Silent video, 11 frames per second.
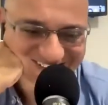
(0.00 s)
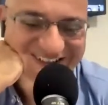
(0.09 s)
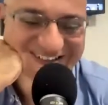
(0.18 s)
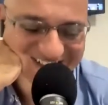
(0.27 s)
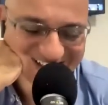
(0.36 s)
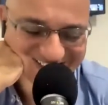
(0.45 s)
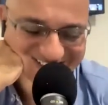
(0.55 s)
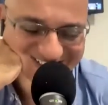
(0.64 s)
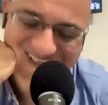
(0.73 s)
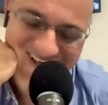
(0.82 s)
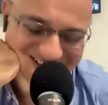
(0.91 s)
all right,
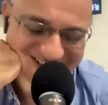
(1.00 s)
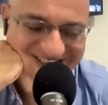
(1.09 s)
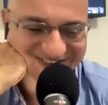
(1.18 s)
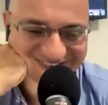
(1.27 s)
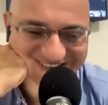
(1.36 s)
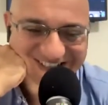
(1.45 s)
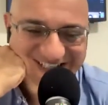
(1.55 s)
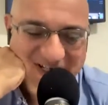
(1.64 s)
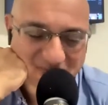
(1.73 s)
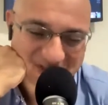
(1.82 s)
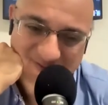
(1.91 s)
awesome.
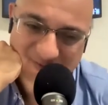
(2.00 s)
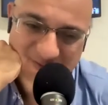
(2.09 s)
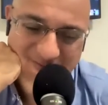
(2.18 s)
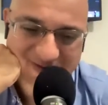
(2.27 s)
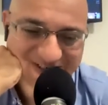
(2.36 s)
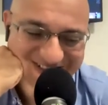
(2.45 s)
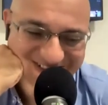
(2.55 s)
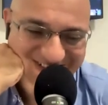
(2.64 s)
Makes for more fun,